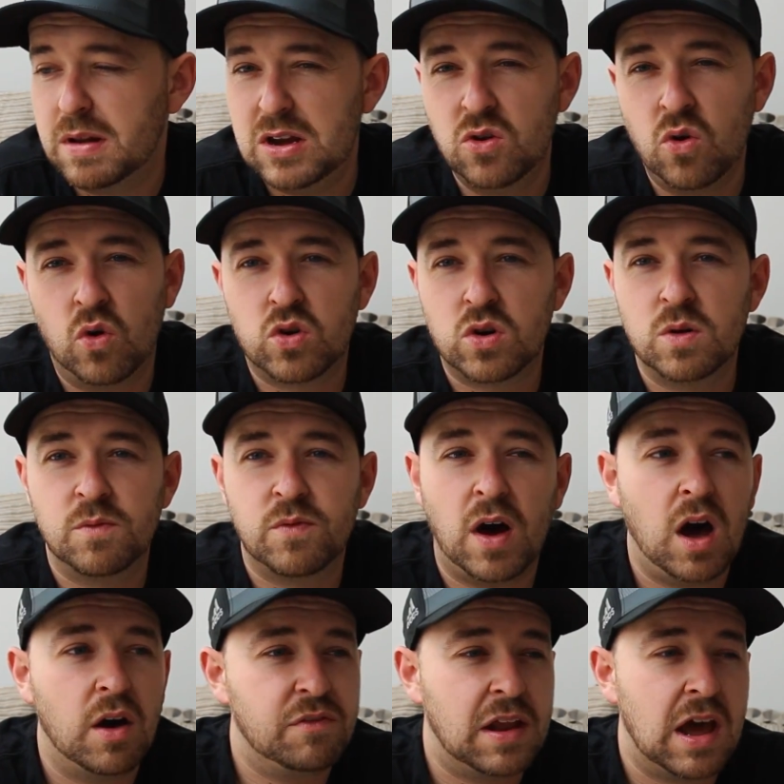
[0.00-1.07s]
He gnawed on them for
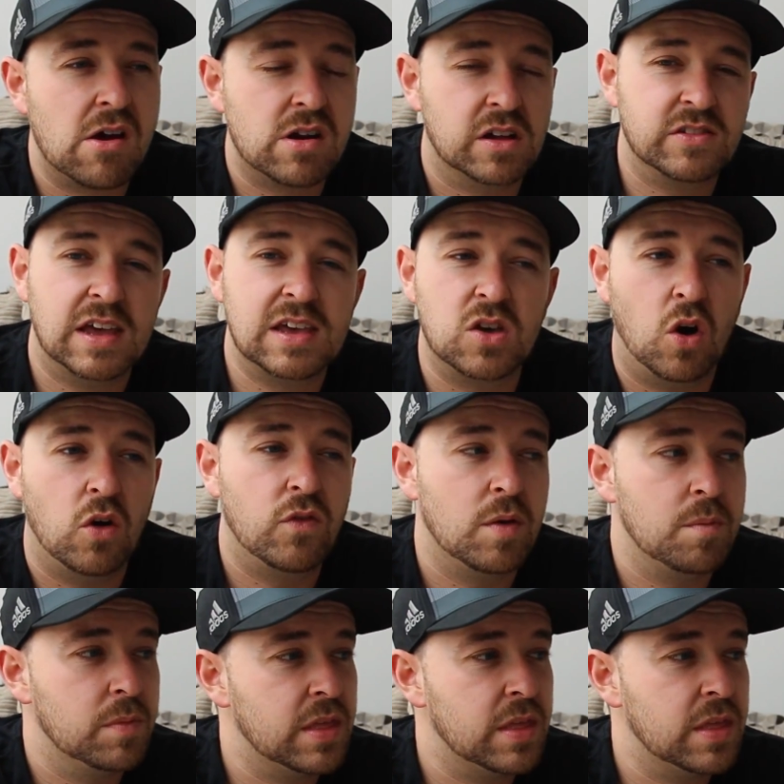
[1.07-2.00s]
half an hour and I take it off him.